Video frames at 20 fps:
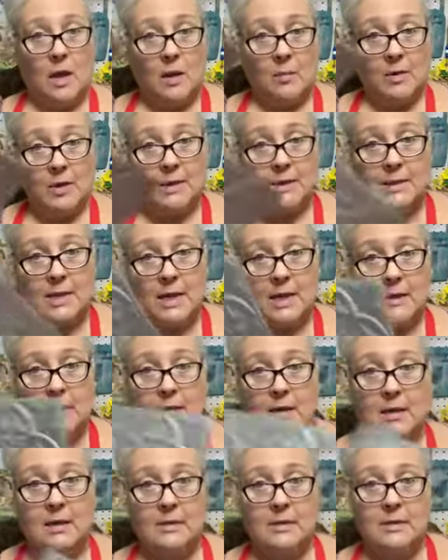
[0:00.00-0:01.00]
I'm going to take
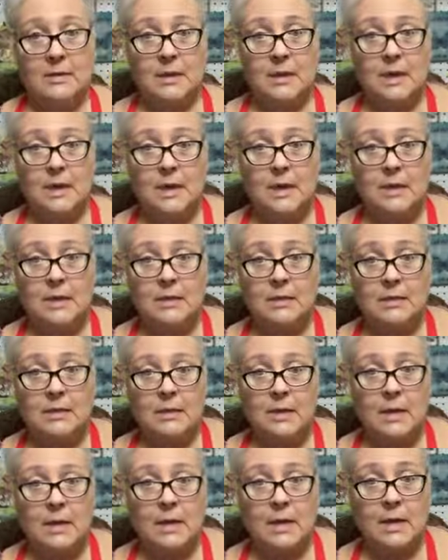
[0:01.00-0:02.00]
this and
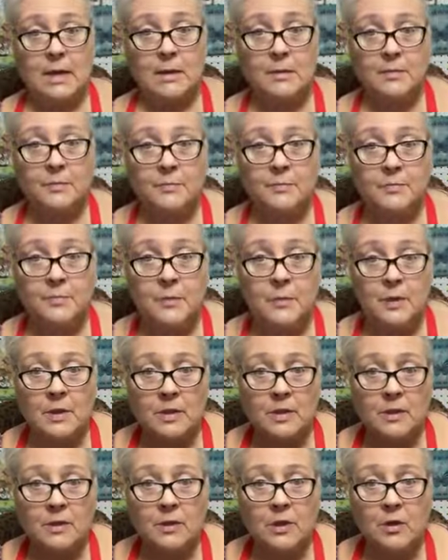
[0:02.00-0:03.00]

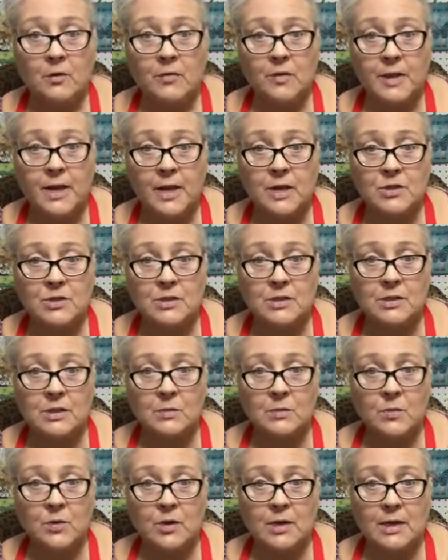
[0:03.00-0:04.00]
notifications
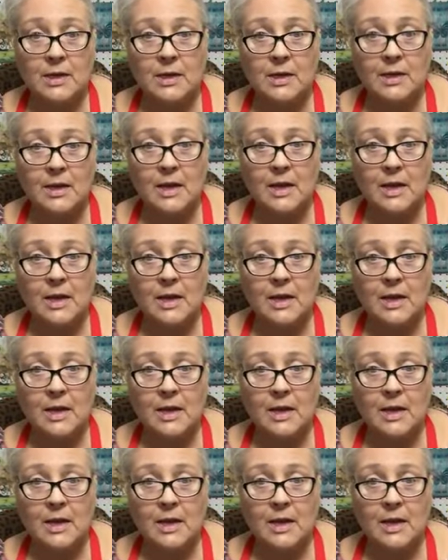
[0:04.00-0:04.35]
didn't work again.